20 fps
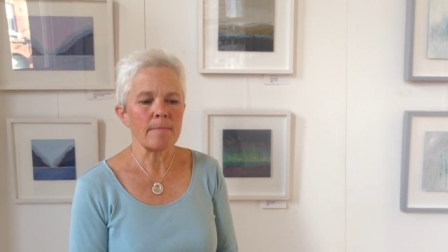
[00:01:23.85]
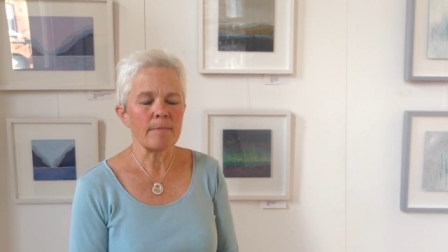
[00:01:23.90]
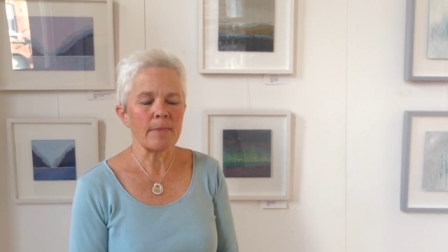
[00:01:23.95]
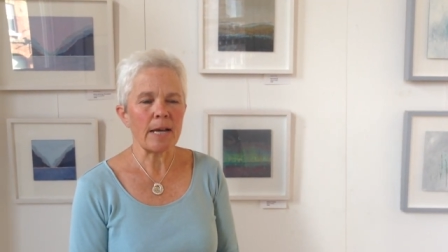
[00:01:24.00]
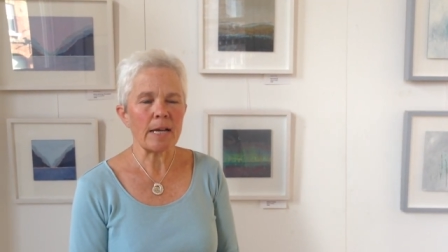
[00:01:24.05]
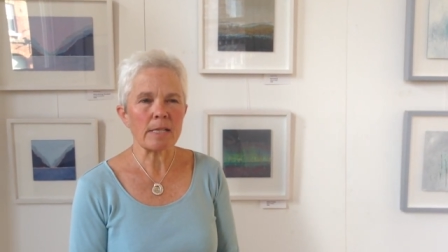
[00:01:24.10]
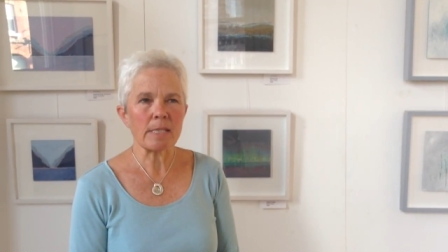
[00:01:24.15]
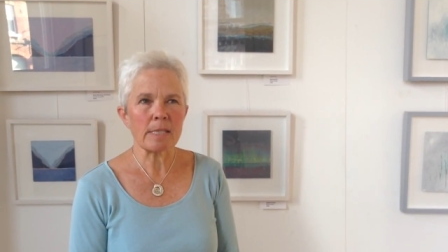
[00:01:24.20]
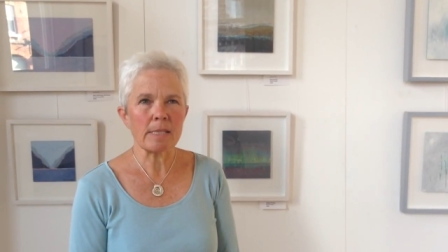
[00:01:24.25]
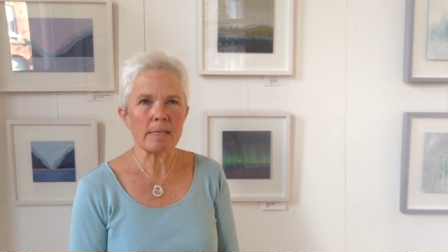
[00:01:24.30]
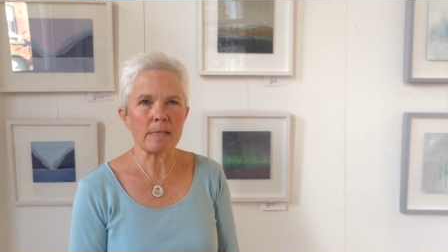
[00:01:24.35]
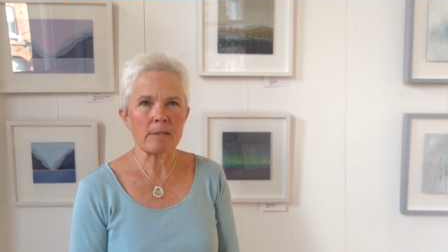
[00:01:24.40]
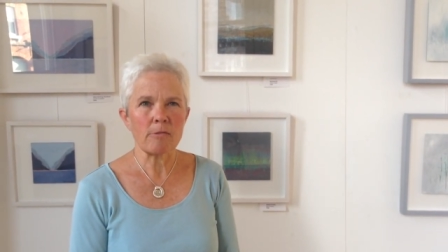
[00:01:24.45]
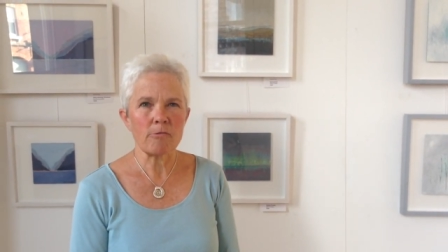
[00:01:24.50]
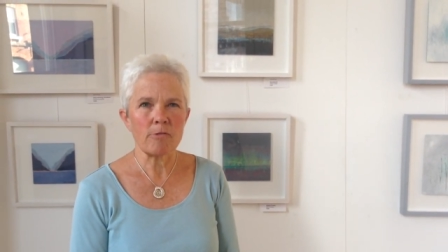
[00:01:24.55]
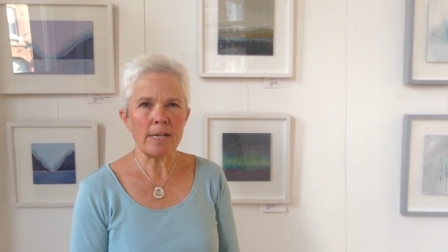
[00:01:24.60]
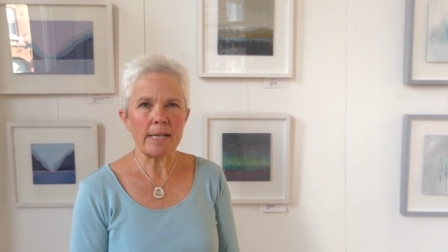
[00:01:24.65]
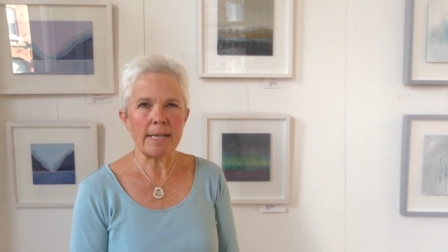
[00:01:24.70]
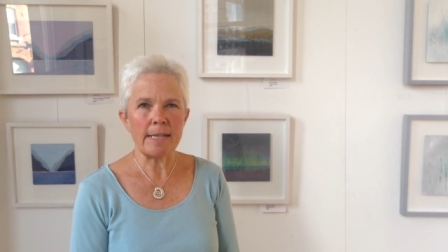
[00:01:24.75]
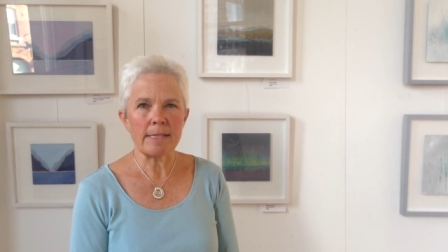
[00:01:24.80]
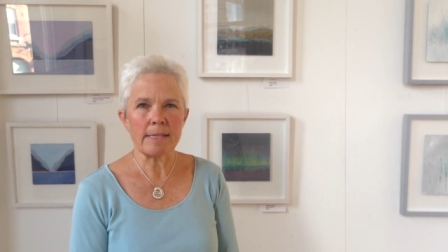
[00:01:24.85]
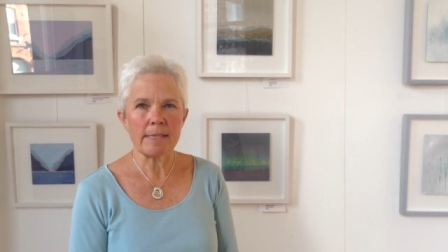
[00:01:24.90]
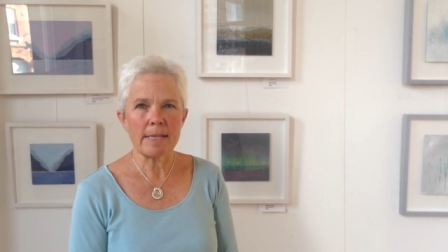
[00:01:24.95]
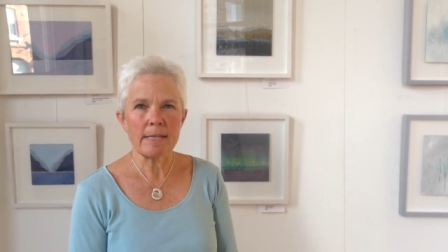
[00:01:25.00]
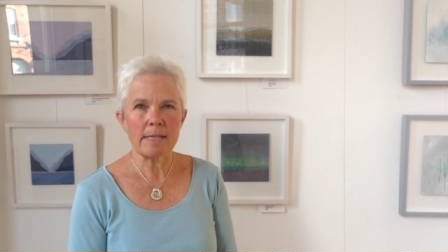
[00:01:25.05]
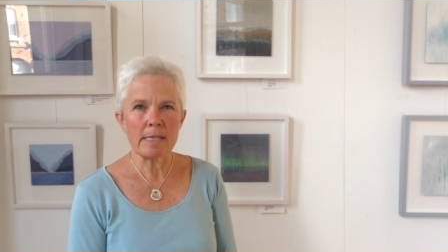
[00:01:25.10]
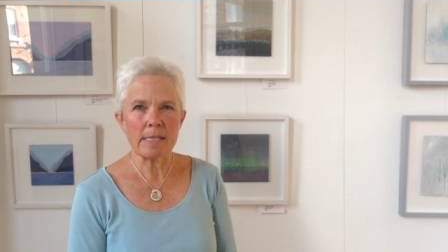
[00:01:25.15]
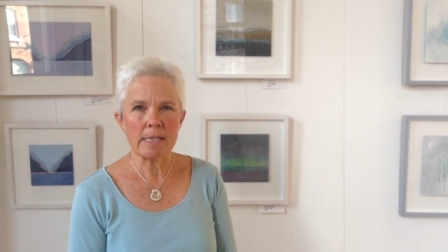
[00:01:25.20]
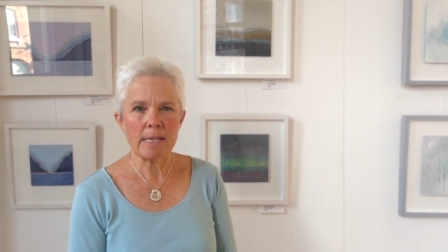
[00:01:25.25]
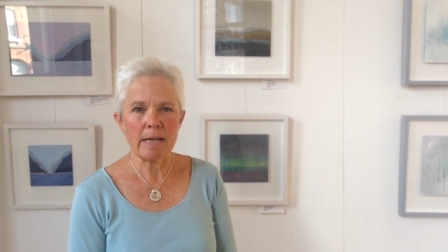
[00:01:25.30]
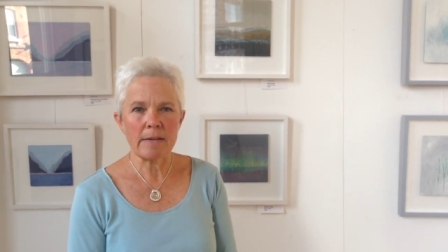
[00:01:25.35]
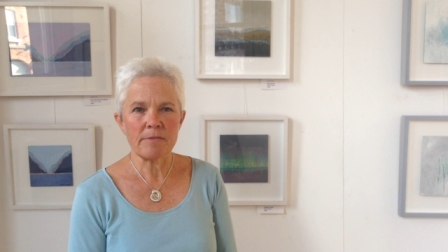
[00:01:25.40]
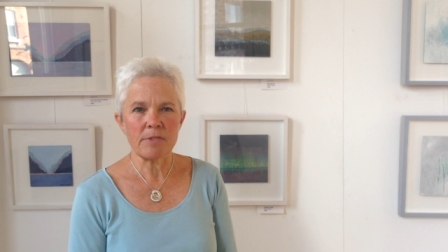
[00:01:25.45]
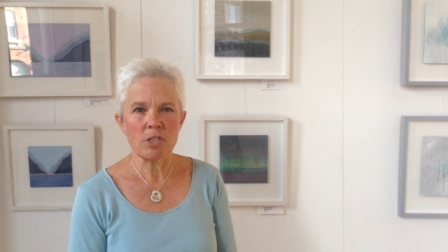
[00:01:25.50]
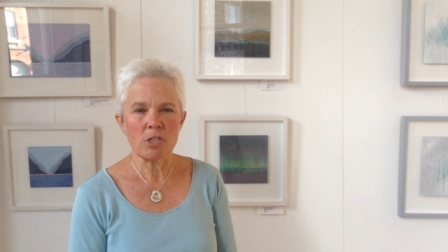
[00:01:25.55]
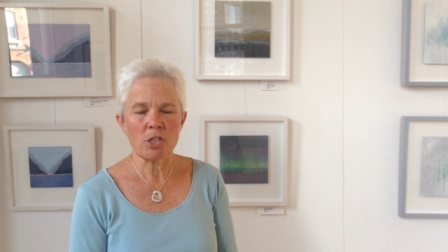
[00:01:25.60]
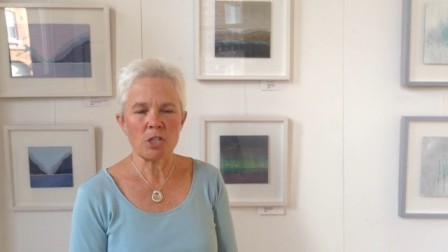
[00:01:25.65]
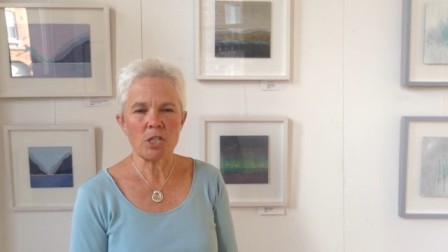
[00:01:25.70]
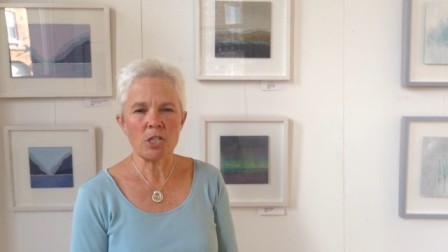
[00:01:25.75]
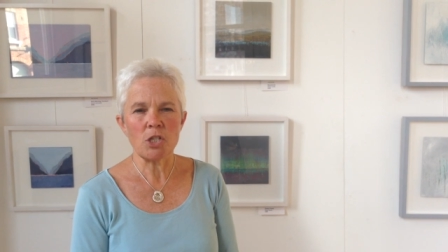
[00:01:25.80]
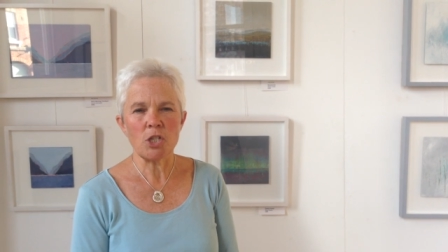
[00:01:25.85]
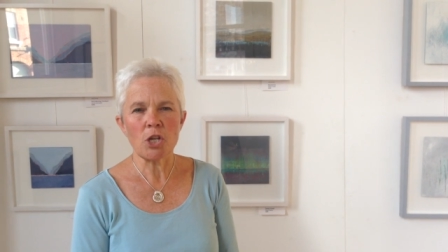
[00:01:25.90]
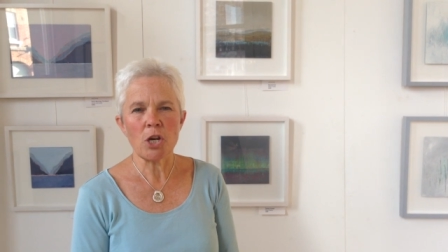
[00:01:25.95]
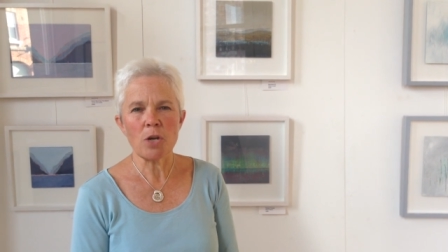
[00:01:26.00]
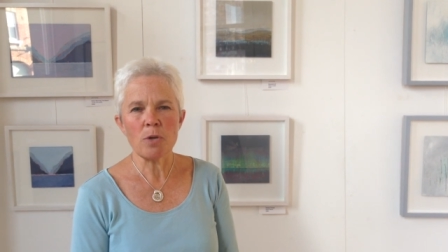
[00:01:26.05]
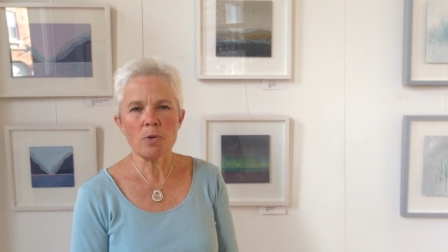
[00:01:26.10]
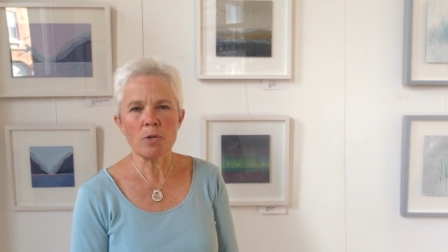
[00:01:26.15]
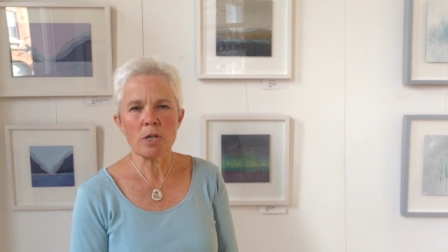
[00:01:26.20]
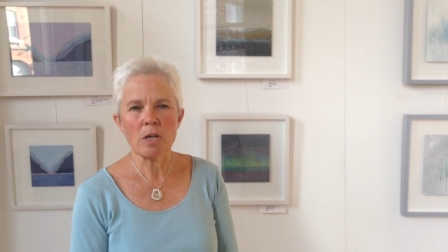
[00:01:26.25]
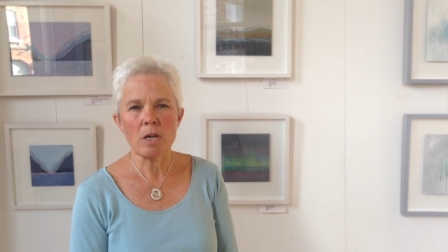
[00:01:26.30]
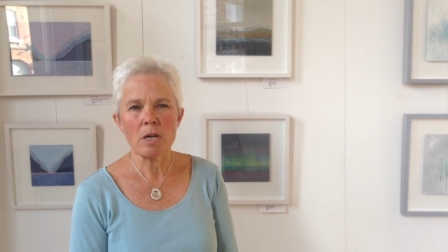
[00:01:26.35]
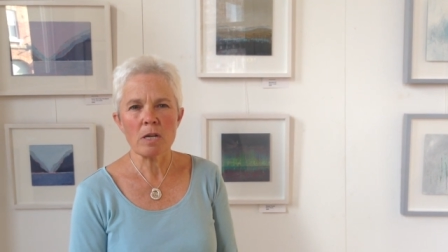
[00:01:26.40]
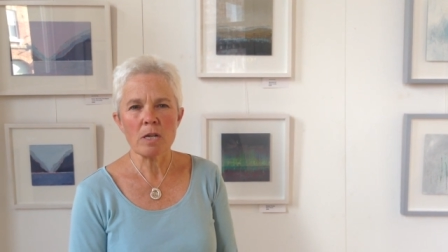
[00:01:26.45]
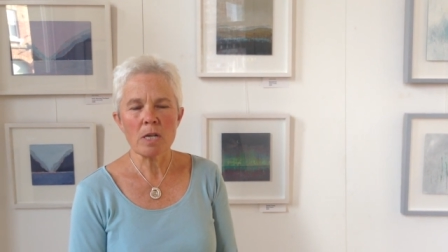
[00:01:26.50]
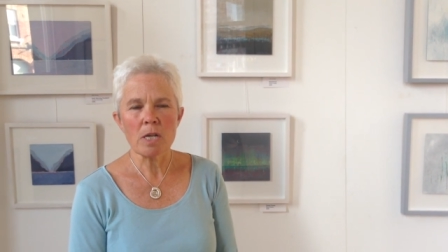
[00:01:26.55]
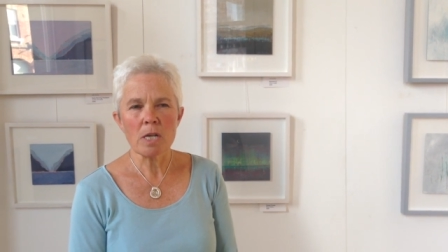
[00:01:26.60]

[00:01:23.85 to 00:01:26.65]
That's really since I've studied yoga.